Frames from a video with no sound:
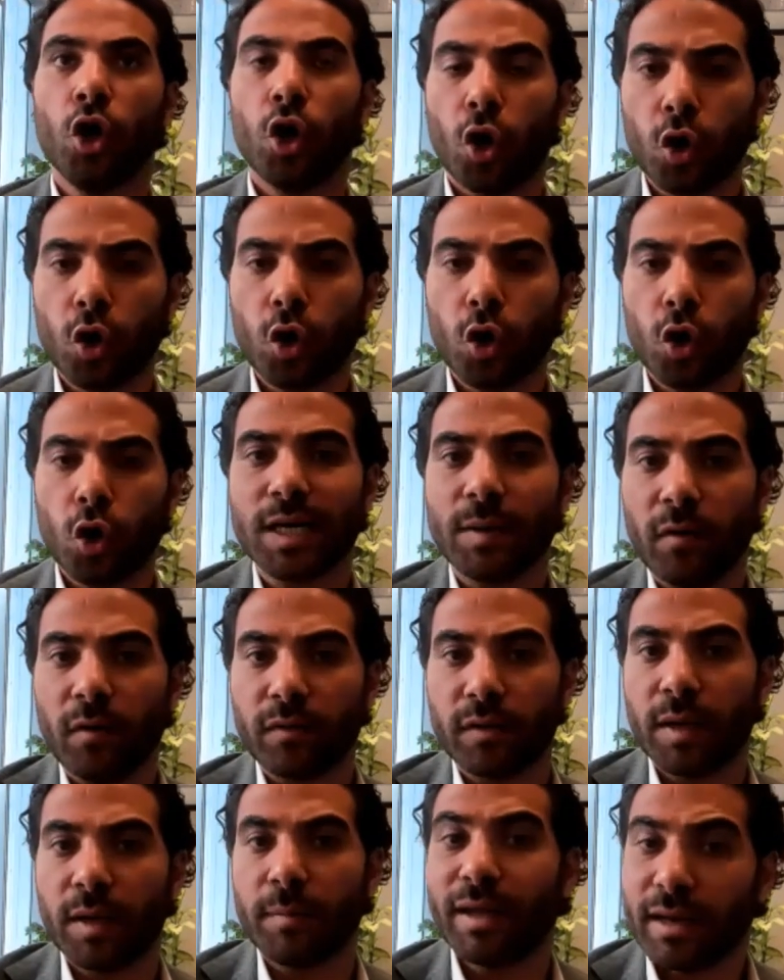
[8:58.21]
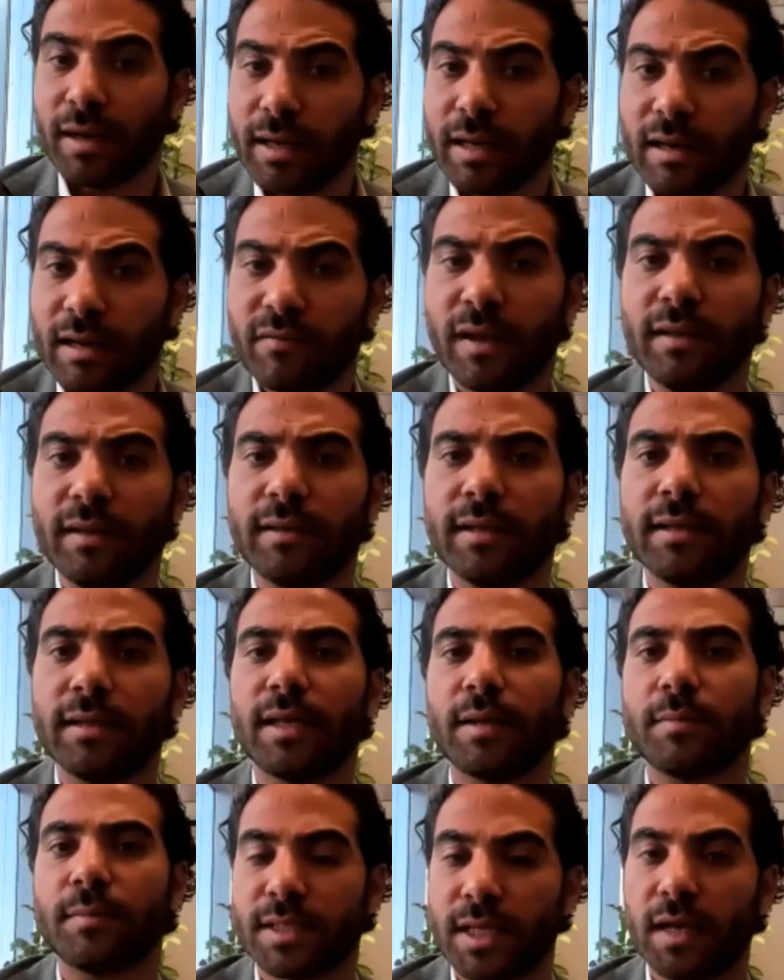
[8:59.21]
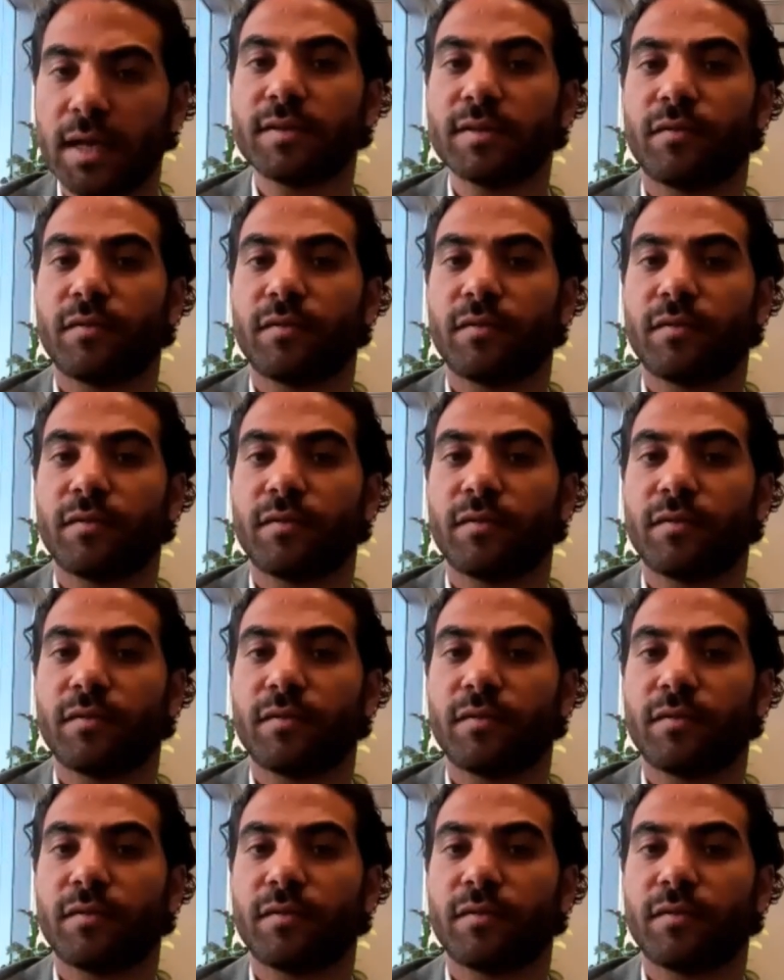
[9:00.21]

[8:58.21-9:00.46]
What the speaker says: or some of them invented themselves